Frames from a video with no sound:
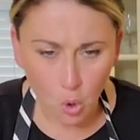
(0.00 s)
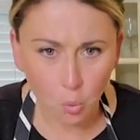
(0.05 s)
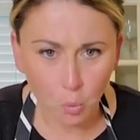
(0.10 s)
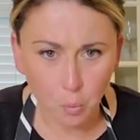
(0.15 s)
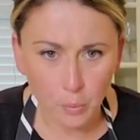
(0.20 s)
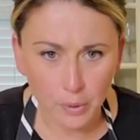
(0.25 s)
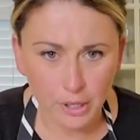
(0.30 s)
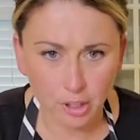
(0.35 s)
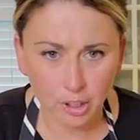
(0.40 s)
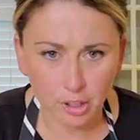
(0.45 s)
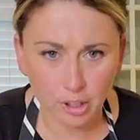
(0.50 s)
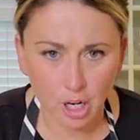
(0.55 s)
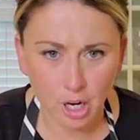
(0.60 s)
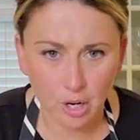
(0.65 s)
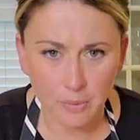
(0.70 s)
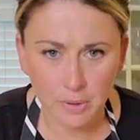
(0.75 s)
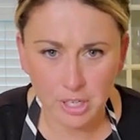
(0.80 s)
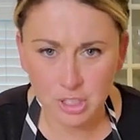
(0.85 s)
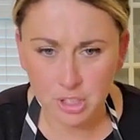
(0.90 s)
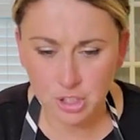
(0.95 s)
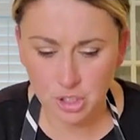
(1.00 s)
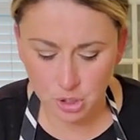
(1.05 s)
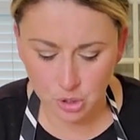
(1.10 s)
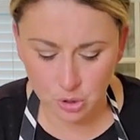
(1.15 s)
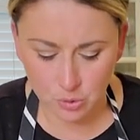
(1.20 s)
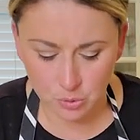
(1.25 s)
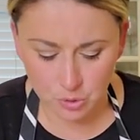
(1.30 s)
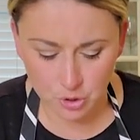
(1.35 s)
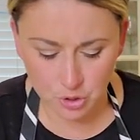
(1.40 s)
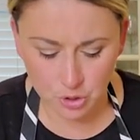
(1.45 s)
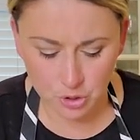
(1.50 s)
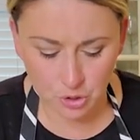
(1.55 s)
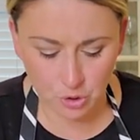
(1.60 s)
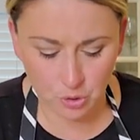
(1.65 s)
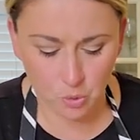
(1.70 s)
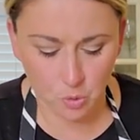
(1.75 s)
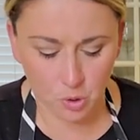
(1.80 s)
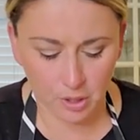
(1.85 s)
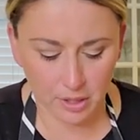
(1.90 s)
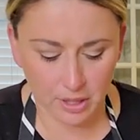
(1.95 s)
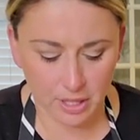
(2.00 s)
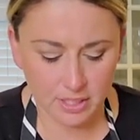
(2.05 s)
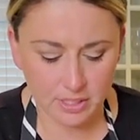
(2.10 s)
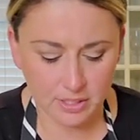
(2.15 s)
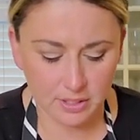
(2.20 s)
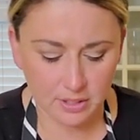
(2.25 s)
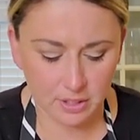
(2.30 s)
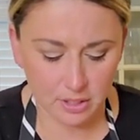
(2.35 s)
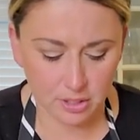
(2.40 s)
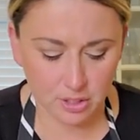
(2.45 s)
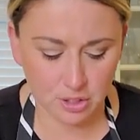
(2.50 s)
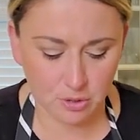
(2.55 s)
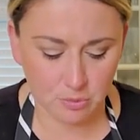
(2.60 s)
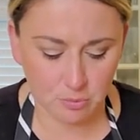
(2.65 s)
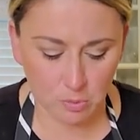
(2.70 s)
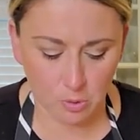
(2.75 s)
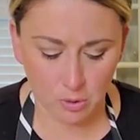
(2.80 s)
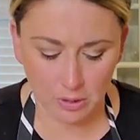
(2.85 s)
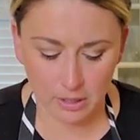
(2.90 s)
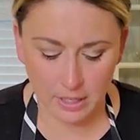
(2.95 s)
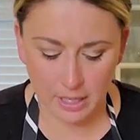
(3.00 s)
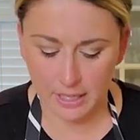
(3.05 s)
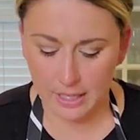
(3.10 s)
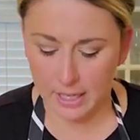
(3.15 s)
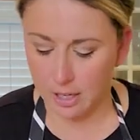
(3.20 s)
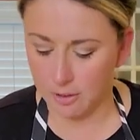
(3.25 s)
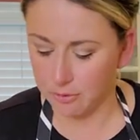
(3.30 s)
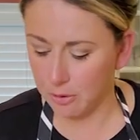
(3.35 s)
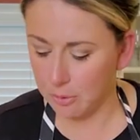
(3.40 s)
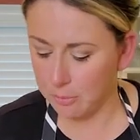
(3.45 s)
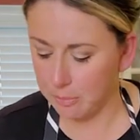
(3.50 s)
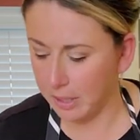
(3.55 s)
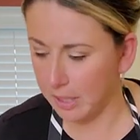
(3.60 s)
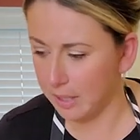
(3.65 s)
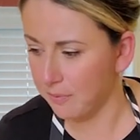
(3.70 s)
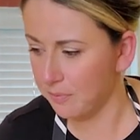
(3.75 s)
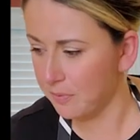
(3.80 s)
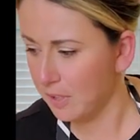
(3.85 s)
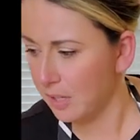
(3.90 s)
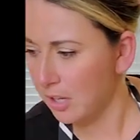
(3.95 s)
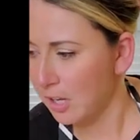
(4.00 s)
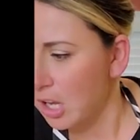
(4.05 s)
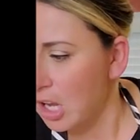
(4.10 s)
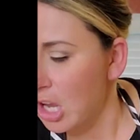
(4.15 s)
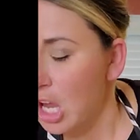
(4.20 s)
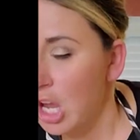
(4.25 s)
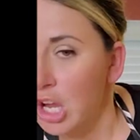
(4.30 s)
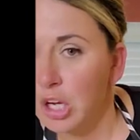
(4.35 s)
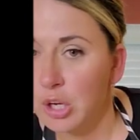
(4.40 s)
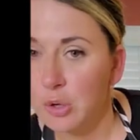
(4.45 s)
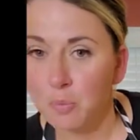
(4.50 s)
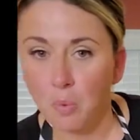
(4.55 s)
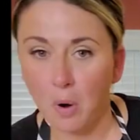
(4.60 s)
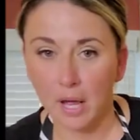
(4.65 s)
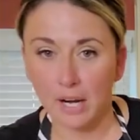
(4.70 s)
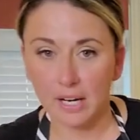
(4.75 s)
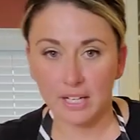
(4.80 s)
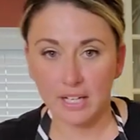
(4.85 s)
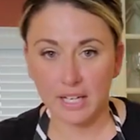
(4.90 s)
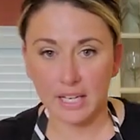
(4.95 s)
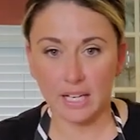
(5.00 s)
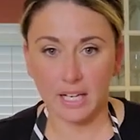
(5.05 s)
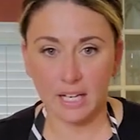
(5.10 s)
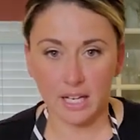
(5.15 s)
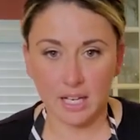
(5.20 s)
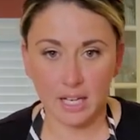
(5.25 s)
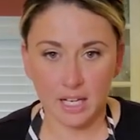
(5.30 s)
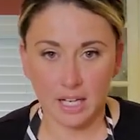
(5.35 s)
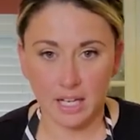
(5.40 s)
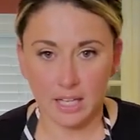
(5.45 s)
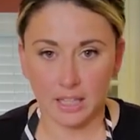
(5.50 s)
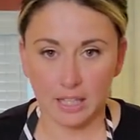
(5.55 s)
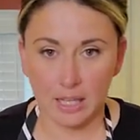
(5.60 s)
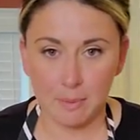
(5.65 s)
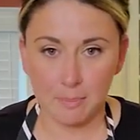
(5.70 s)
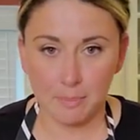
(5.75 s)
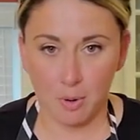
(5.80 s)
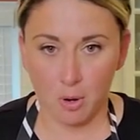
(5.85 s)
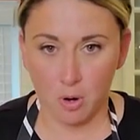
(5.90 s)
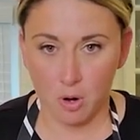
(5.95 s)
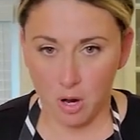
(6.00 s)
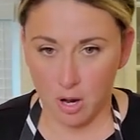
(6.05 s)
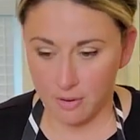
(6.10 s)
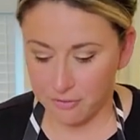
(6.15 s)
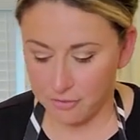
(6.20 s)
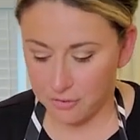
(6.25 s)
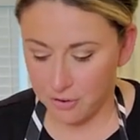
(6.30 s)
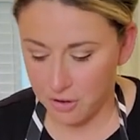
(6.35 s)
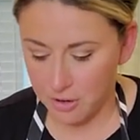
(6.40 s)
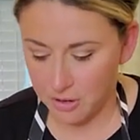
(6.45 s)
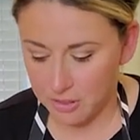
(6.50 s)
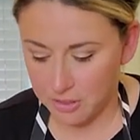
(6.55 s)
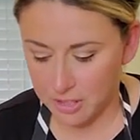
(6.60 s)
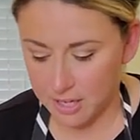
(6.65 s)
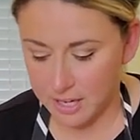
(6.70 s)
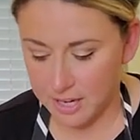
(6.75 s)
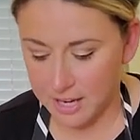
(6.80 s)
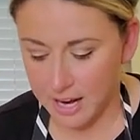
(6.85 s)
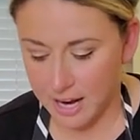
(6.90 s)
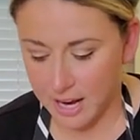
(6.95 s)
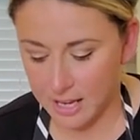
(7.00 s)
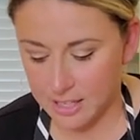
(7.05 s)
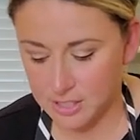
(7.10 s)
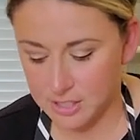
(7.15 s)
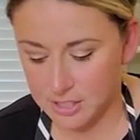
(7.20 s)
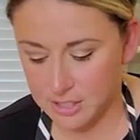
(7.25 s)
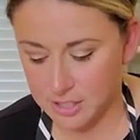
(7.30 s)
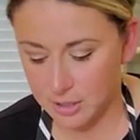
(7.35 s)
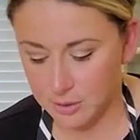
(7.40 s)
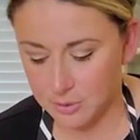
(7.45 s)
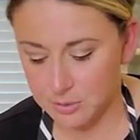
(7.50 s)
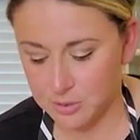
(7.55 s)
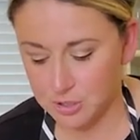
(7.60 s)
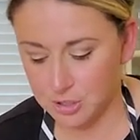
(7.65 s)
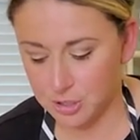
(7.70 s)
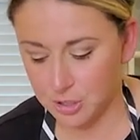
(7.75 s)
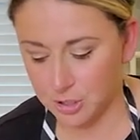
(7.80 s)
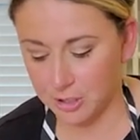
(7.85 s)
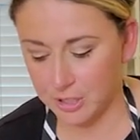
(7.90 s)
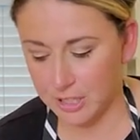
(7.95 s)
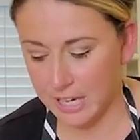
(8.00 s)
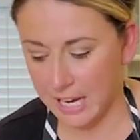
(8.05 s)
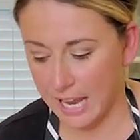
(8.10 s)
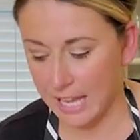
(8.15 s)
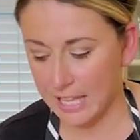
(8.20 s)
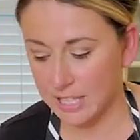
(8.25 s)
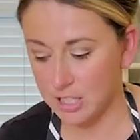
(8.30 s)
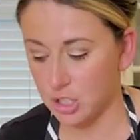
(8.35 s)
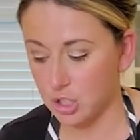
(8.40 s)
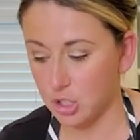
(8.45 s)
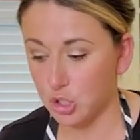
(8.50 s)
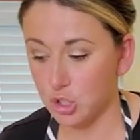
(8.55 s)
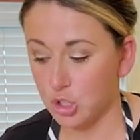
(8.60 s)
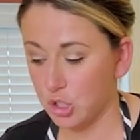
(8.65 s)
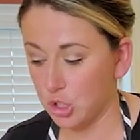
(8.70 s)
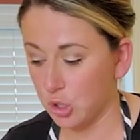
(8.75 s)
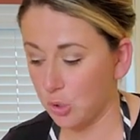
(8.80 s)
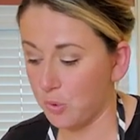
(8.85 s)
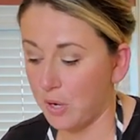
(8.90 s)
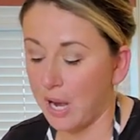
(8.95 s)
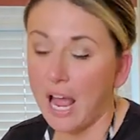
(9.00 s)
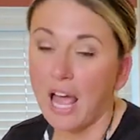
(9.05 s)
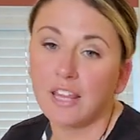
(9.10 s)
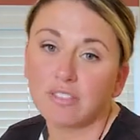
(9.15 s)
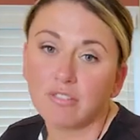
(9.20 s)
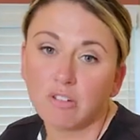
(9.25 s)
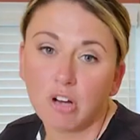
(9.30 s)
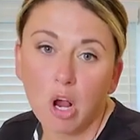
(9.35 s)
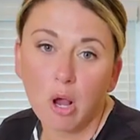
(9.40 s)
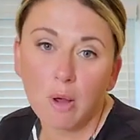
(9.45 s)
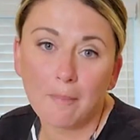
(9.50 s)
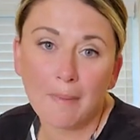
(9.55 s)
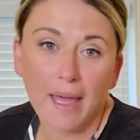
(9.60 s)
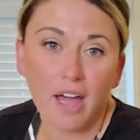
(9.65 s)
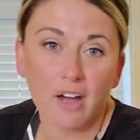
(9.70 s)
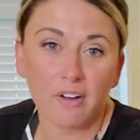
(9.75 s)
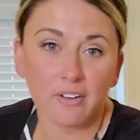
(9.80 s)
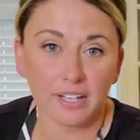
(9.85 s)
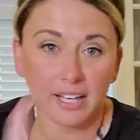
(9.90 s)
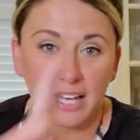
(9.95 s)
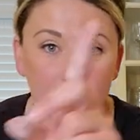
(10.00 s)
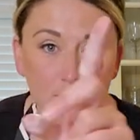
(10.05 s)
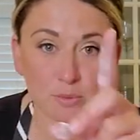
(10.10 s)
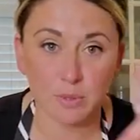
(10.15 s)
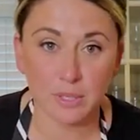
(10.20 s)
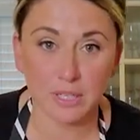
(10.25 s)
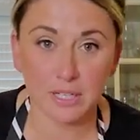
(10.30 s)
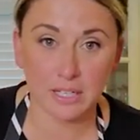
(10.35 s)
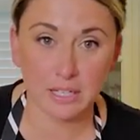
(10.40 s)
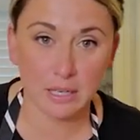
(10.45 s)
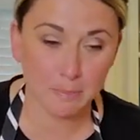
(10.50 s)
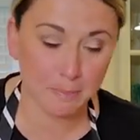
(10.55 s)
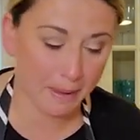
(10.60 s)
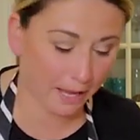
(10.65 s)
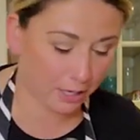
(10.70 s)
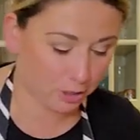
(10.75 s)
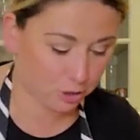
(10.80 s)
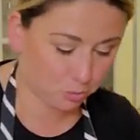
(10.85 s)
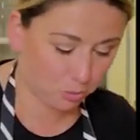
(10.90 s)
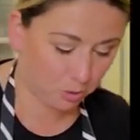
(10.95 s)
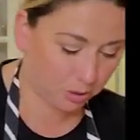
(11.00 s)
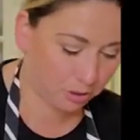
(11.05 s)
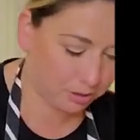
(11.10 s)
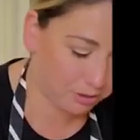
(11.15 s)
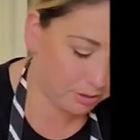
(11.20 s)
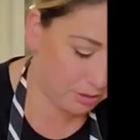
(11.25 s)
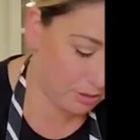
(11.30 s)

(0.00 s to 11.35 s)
We are going to score this. You just roll it kind of out for a minute. Want to clip off the not so sturdy ends. Do not throw them out in case we need any patchwork.